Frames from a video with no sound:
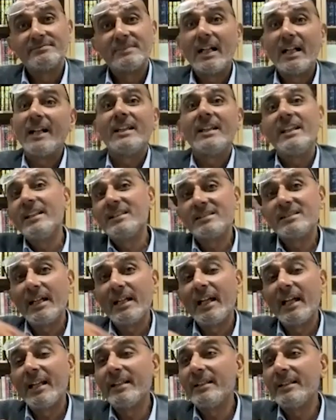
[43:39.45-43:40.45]
And
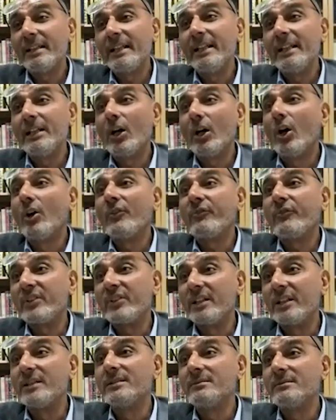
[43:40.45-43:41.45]
he
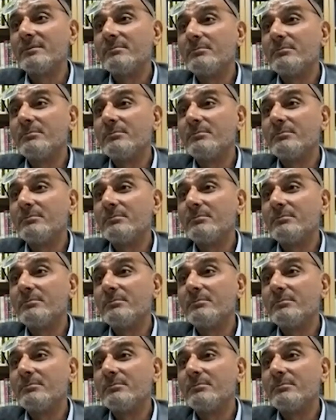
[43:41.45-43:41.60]
often,